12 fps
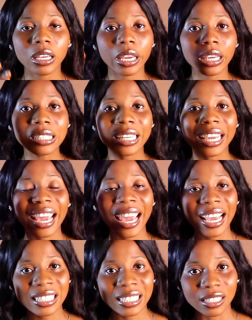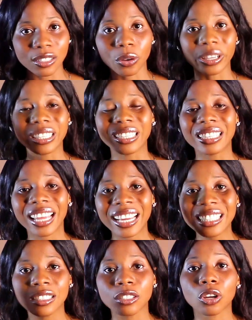In the 80s or in the
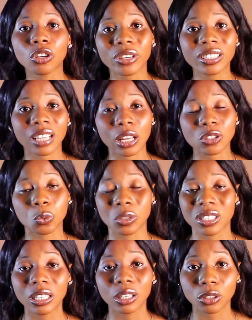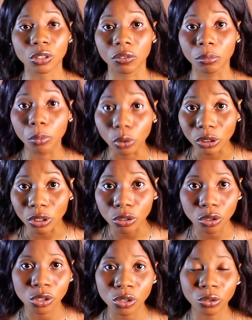90s, 100,000 was a lot of money.
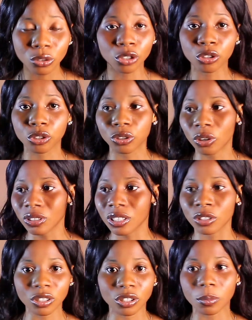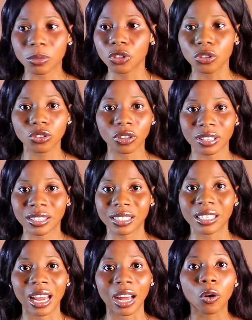So you should not, it's not something you just
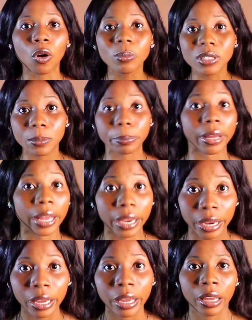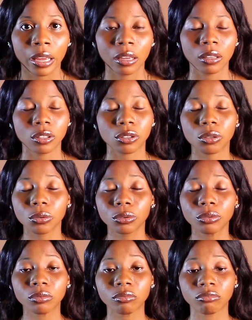see that comes by. So
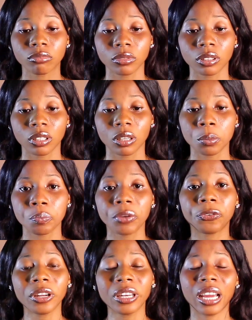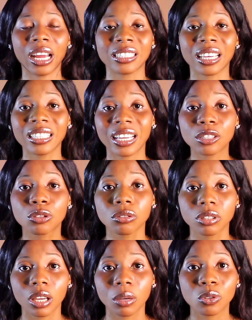before they attended
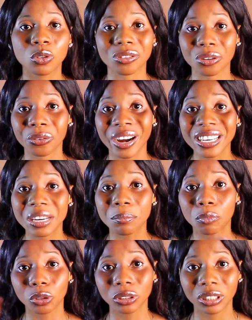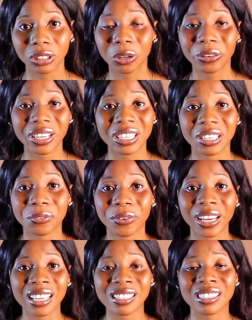to them, it was already Monday. Already the
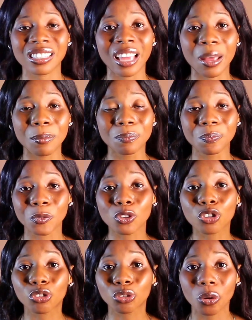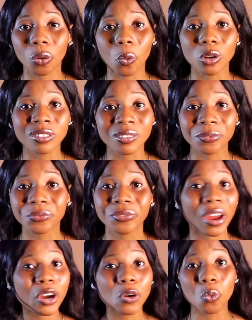father's stroke was
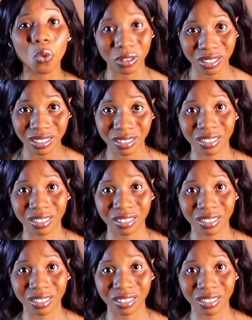very worst.